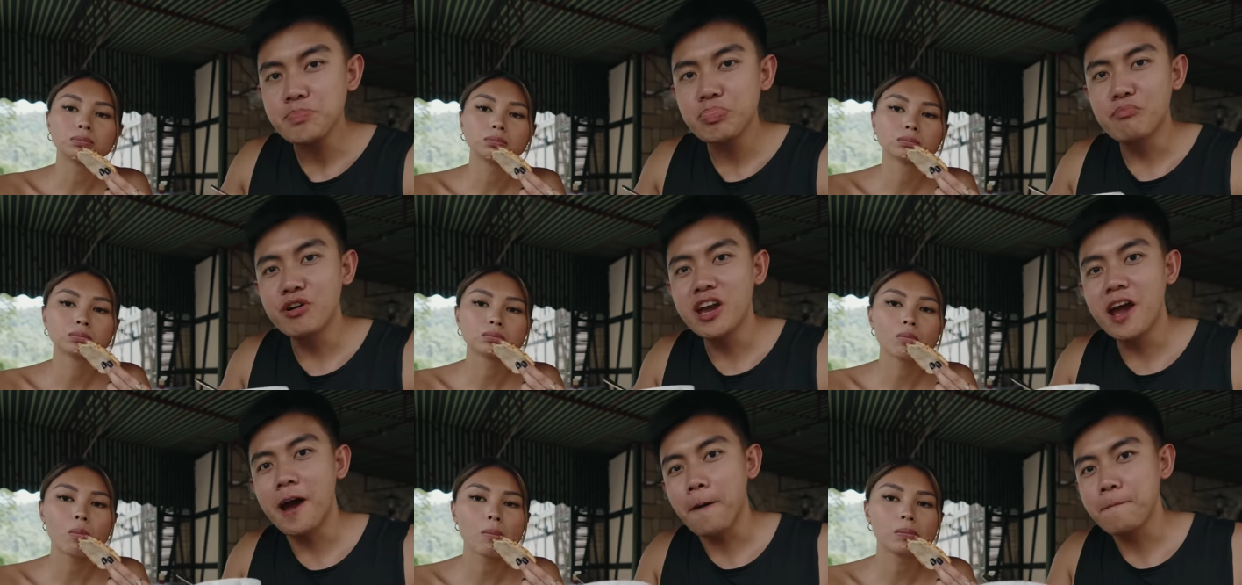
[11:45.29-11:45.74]

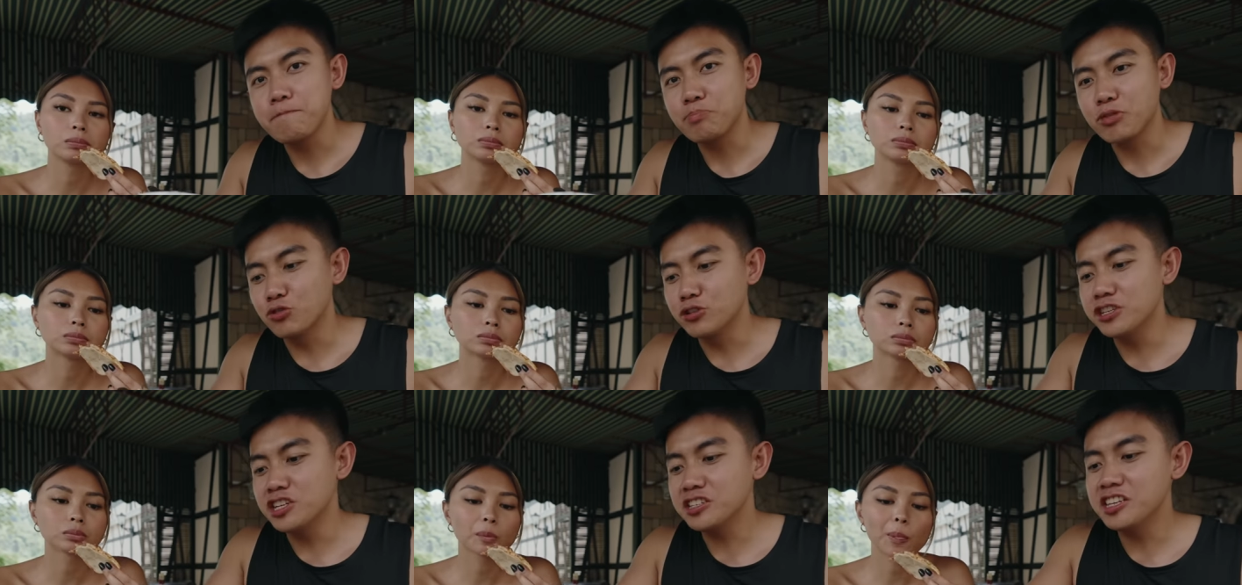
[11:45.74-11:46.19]
Speaker 1: But yeah,
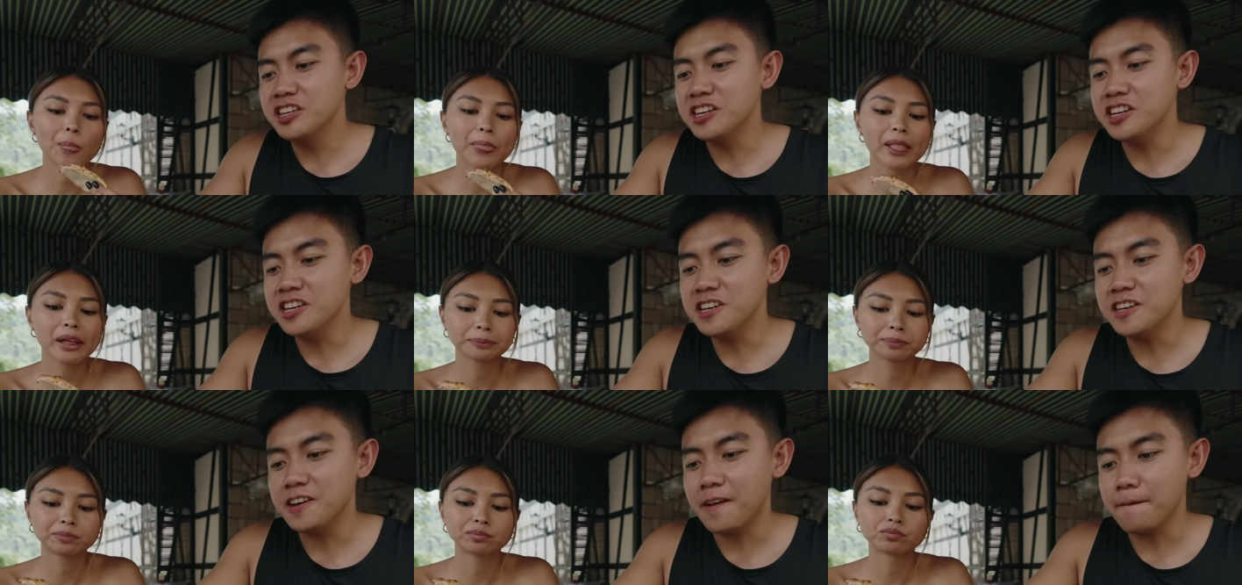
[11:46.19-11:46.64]
we're just gonna
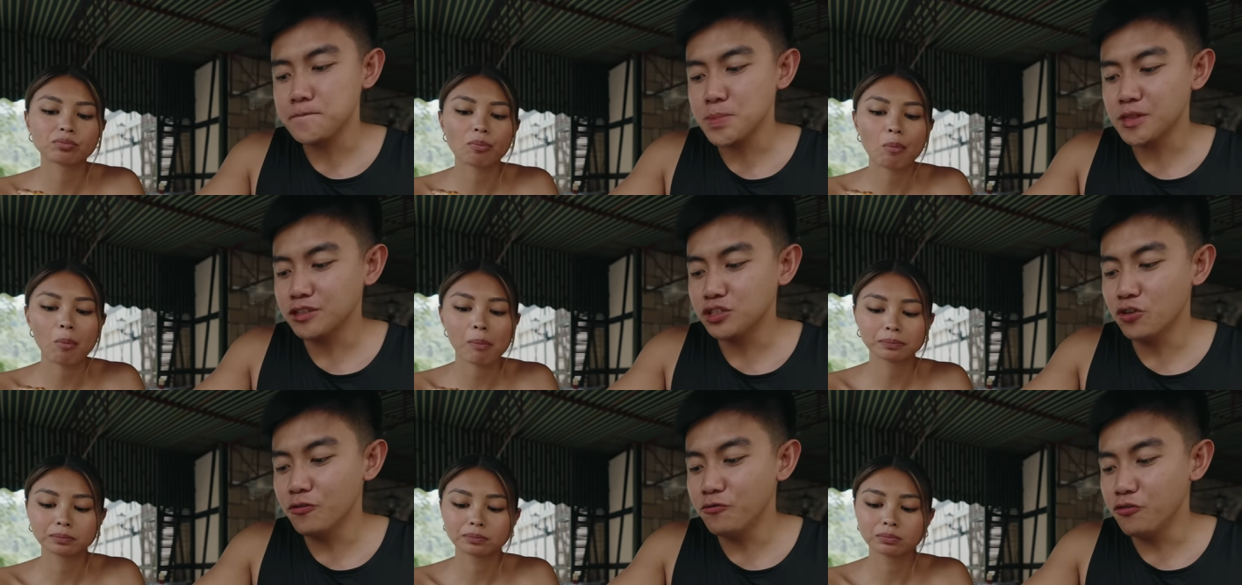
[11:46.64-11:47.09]
eat.
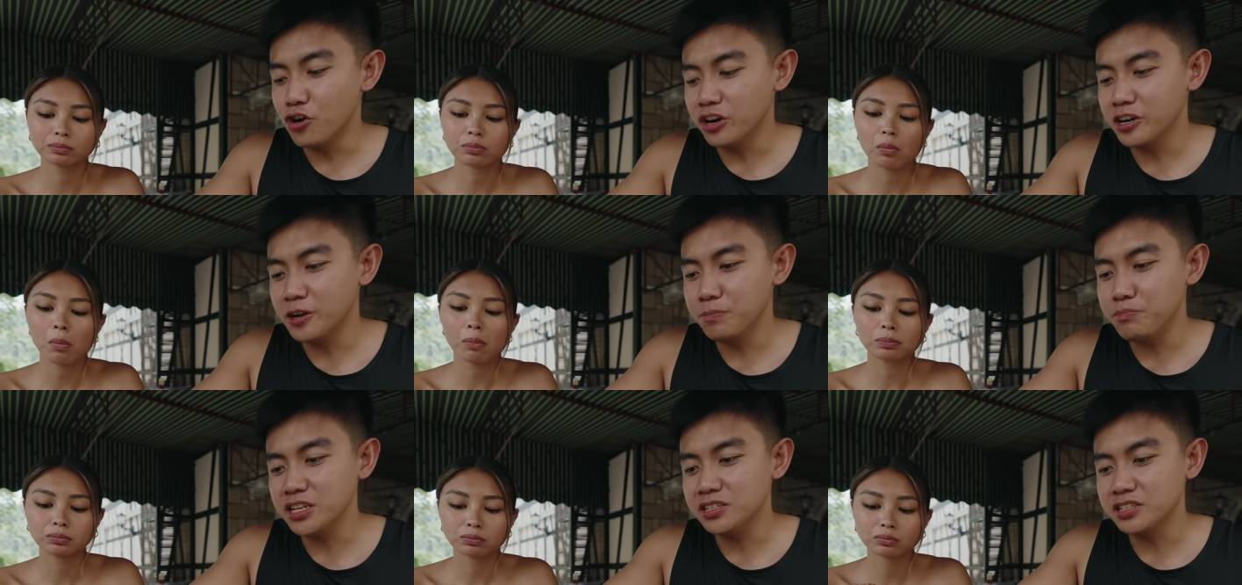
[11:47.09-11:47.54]
So far,
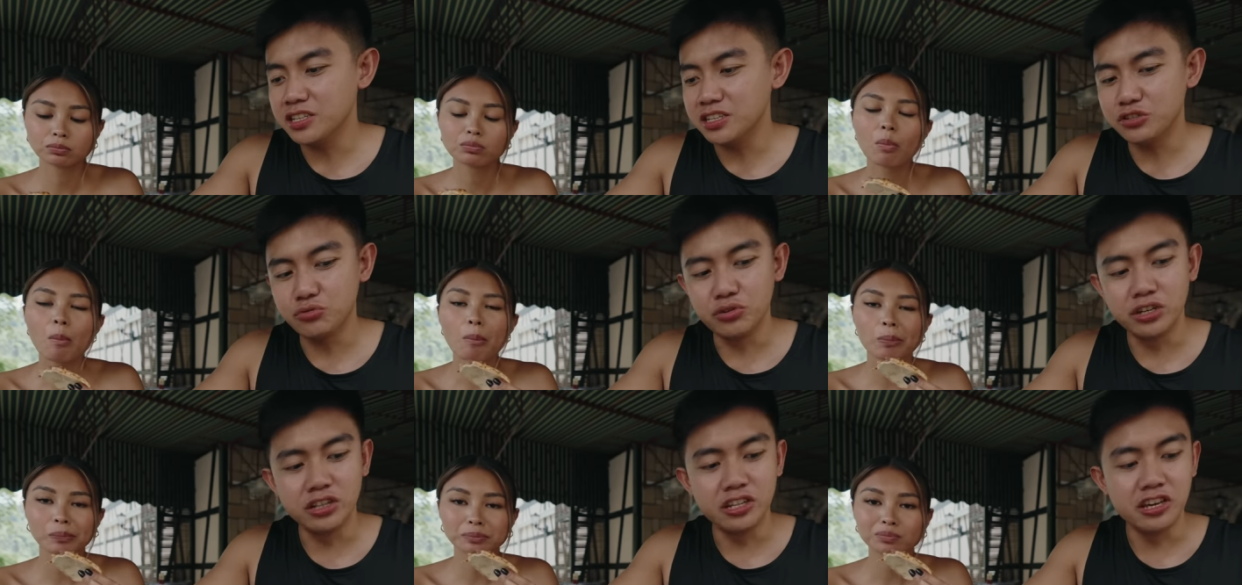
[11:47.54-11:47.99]
the pizza
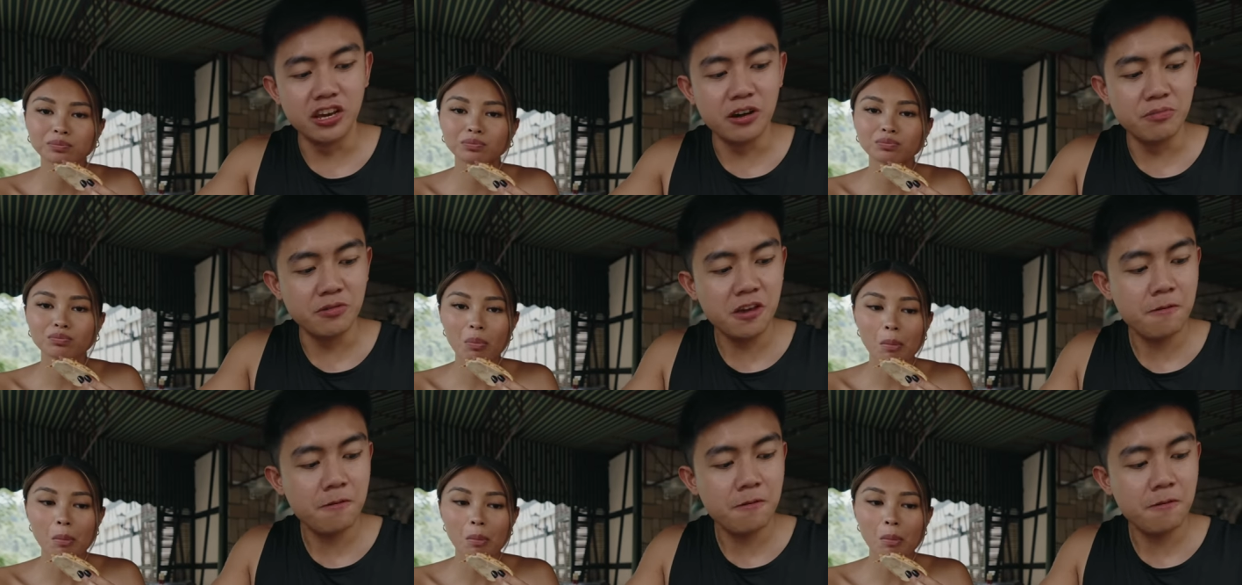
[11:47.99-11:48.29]
is really yummy.